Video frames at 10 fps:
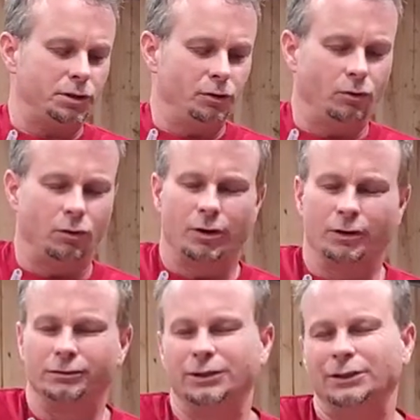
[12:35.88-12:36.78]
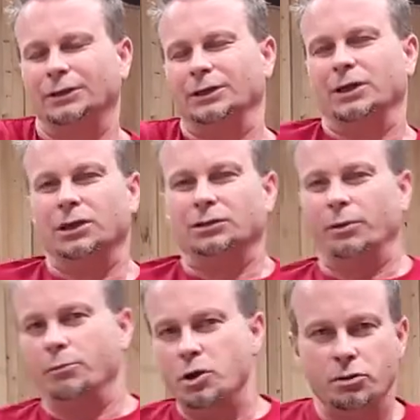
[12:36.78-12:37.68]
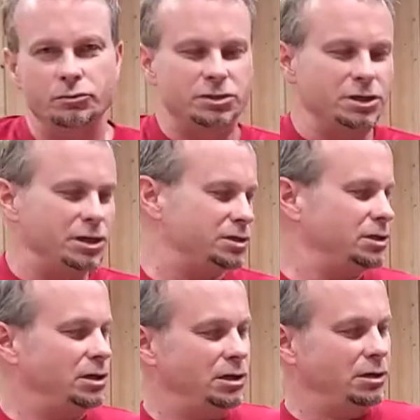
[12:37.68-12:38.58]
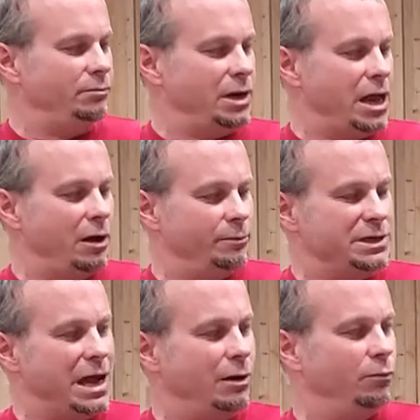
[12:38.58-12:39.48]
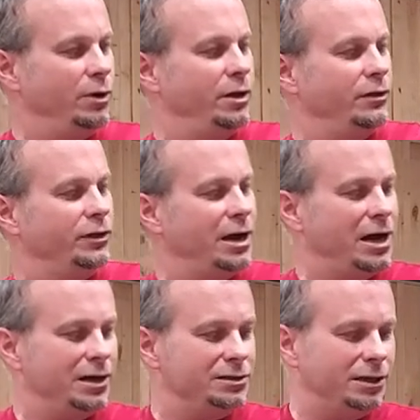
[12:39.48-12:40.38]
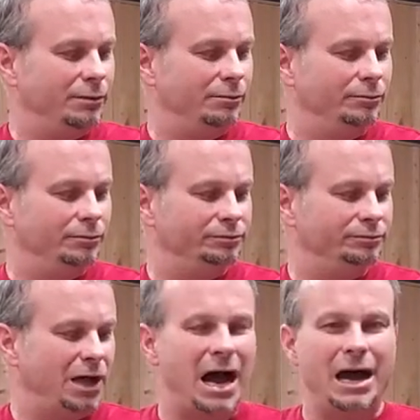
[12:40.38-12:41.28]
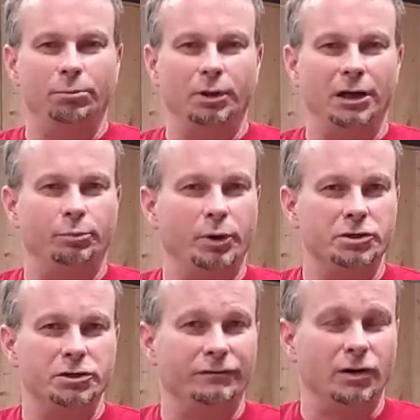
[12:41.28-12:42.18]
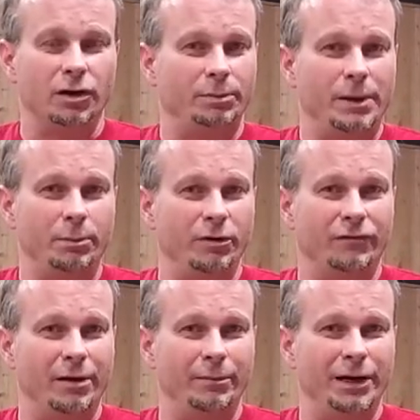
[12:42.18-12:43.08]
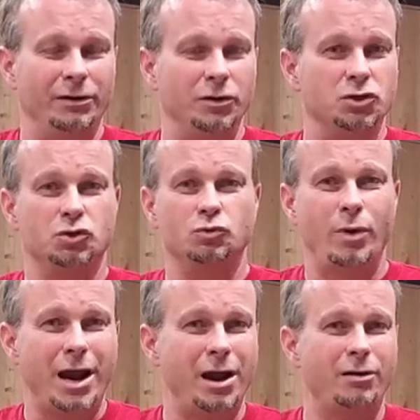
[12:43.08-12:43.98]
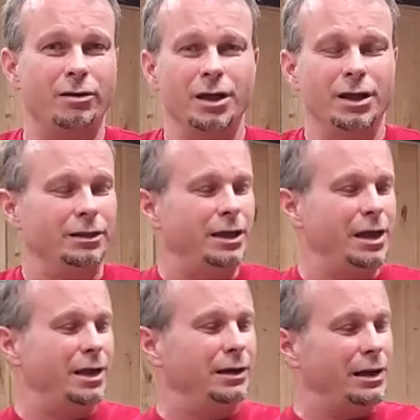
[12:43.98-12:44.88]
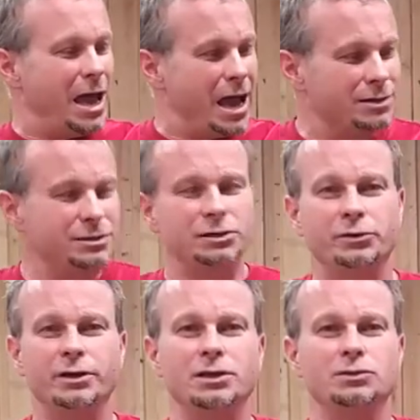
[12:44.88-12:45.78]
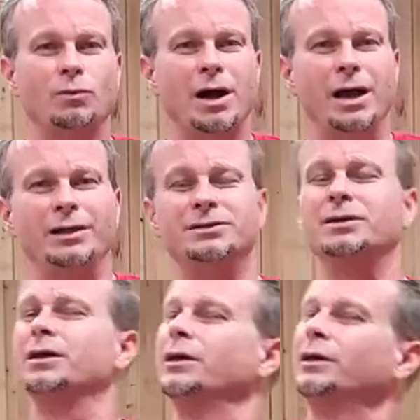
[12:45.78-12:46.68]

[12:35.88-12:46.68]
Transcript: your immune system, helps out with some high blood pressure. I've talked to people who have come in here that swear that as they drink these wines,